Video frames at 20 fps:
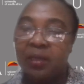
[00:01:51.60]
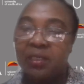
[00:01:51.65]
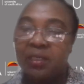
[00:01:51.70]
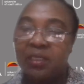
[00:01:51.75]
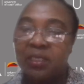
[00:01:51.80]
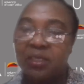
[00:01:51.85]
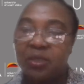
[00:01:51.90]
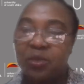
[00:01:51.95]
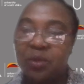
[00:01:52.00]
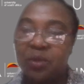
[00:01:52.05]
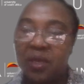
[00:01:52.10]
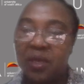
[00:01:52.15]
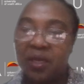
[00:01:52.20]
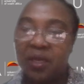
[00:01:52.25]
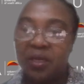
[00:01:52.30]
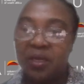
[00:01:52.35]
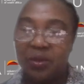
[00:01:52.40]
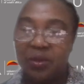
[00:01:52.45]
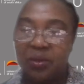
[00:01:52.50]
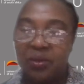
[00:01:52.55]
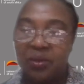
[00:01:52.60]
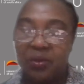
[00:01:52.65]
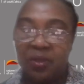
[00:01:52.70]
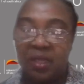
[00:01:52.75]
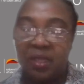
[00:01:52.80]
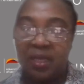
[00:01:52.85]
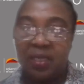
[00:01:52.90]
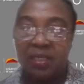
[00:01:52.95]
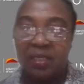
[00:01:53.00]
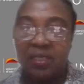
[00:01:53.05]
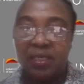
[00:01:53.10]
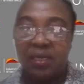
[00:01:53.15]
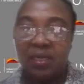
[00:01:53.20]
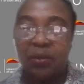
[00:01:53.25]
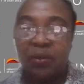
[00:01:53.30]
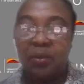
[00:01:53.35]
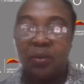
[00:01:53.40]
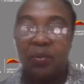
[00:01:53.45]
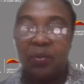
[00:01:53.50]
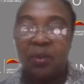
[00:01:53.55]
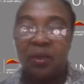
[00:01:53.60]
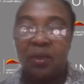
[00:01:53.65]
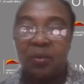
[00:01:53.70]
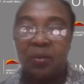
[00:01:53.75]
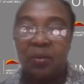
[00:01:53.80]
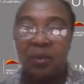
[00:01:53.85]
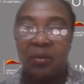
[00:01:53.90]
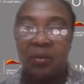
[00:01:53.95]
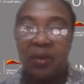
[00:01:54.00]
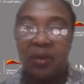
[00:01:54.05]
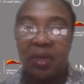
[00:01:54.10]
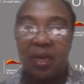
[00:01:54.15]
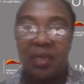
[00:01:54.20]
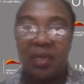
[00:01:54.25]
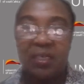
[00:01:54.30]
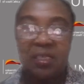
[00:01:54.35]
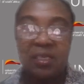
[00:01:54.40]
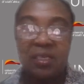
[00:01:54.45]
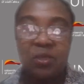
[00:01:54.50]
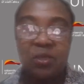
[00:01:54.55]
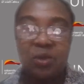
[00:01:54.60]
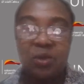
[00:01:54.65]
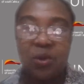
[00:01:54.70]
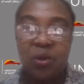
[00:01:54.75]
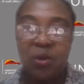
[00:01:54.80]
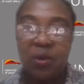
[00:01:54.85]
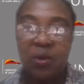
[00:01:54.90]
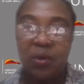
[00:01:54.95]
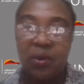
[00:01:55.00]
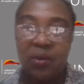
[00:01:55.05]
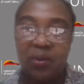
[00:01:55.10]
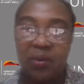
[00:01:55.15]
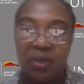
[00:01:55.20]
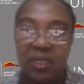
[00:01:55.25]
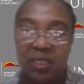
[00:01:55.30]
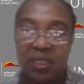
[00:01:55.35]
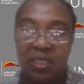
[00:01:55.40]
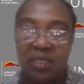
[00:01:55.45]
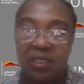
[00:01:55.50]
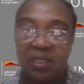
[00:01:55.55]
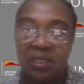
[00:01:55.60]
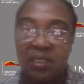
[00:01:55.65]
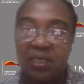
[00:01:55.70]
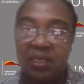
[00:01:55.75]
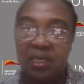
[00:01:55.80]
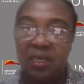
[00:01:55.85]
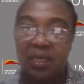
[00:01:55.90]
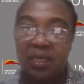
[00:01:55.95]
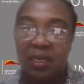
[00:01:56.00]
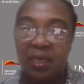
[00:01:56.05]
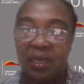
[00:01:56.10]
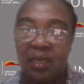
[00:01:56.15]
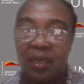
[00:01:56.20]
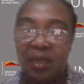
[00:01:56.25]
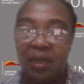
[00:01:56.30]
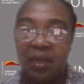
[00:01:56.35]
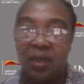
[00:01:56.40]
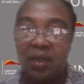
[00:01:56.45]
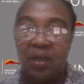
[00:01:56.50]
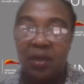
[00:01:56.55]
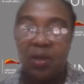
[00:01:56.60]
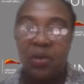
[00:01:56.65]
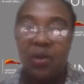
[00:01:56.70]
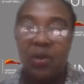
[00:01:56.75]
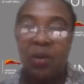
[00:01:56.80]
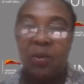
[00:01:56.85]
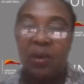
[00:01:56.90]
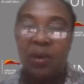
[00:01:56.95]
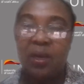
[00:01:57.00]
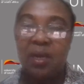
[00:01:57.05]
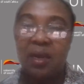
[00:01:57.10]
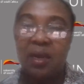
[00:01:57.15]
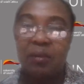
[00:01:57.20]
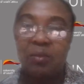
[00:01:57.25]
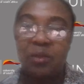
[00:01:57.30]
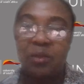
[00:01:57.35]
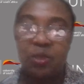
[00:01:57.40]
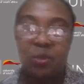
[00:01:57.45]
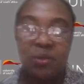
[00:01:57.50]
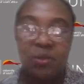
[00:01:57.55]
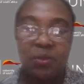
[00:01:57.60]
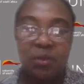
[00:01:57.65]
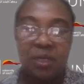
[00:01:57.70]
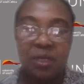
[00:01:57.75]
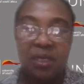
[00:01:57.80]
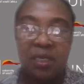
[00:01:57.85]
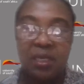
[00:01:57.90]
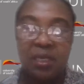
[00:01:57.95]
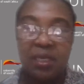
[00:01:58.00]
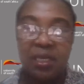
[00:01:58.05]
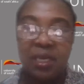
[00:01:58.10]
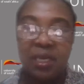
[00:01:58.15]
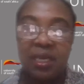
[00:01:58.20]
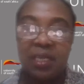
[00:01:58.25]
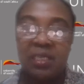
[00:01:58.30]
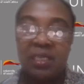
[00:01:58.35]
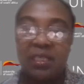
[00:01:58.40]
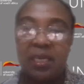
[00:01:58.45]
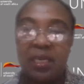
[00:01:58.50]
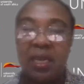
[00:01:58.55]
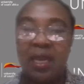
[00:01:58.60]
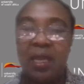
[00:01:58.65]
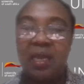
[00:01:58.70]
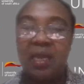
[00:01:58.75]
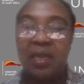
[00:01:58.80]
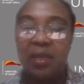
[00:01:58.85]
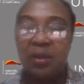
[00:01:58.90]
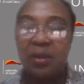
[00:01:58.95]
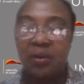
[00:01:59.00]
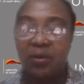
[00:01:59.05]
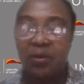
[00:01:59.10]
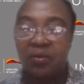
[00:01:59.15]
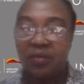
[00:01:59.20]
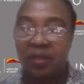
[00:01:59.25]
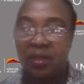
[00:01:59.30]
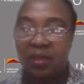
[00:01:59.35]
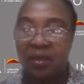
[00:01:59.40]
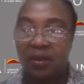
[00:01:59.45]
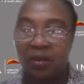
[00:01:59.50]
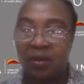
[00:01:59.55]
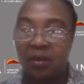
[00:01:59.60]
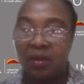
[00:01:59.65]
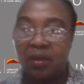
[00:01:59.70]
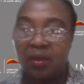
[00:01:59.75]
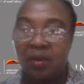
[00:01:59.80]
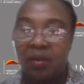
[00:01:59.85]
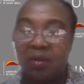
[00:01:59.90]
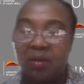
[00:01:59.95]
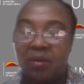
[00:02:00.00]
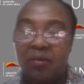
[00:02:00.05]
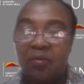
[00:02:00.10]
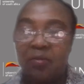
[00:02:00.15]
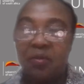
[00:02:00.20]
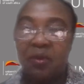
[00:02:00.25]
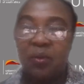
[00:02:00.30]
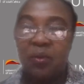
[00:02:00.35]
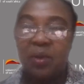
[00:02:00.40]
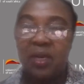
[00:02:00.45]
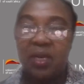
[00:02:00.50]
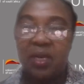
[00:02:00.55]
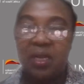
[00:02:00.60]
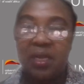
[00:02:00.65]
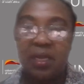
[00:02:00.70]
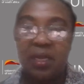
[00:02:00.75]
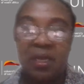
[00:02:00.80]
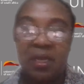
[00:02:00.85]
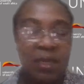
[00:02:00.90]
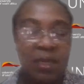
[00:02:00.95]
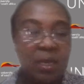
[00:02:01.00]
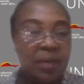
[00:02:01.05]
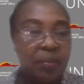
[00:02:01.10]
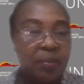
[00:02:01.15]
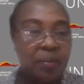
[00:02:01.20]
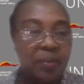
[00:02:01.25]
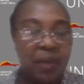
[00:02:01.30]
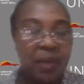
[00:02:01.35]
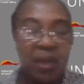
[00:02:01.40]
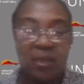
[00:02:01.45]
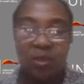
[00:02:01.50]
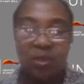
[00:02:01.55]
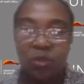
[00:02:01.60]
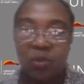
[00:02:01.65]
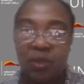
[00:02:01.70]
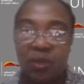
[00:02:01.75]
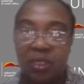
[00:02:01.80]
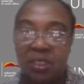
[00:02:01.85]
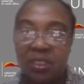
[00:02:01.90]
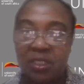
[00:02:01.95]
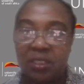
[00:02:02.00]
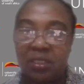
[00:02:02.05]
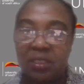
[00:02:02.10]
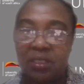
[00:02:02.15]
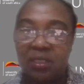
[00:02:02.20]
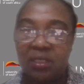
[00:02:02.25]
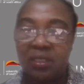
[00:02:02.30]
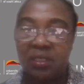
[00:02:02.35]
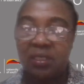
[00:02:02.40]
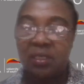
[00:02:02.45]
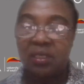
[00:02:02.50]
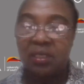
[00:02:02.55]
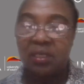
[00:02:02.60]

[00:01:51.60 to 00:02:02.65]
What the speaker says: Just to let you know that we will attend to all your questions, and you're welcome to indicate any of the frequently asked questions